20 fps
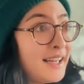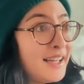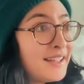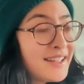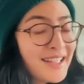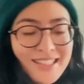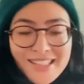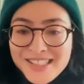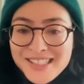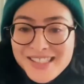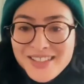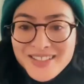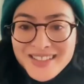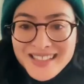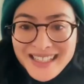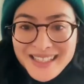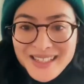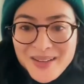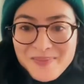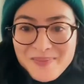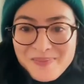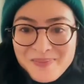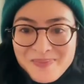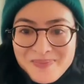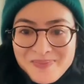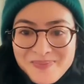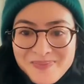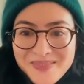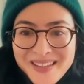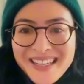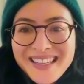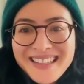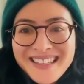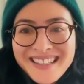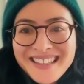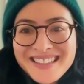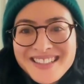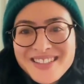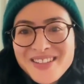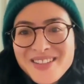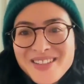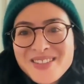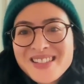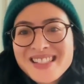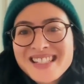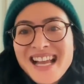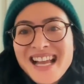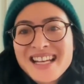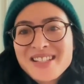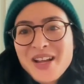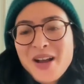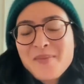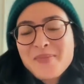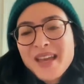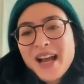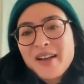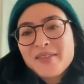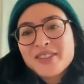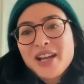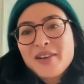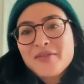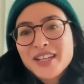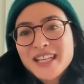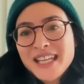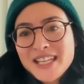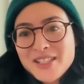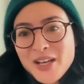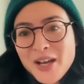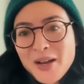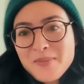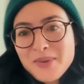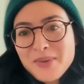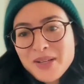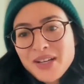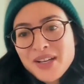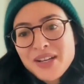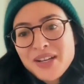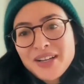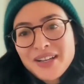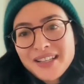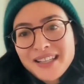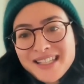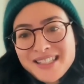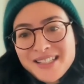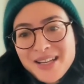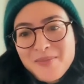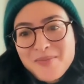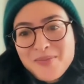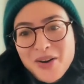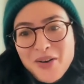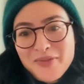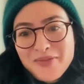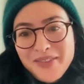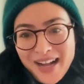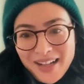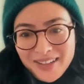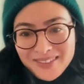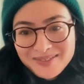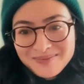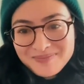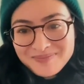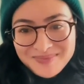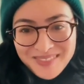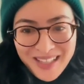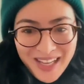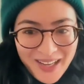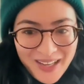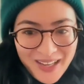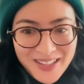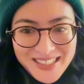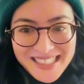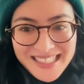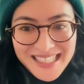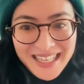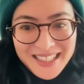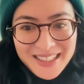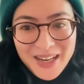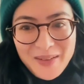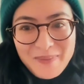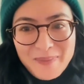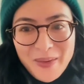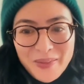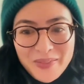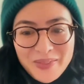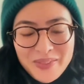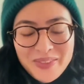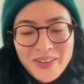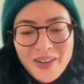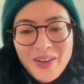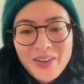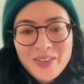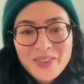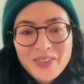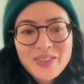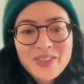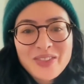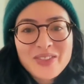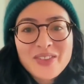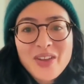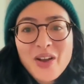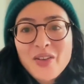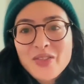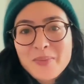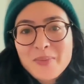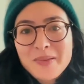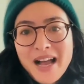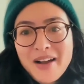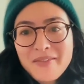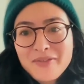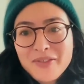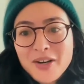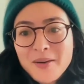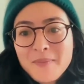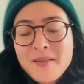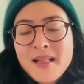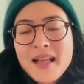They just need to sign up. So sign up. They have to have a GitHub profile. Sign up on the platform,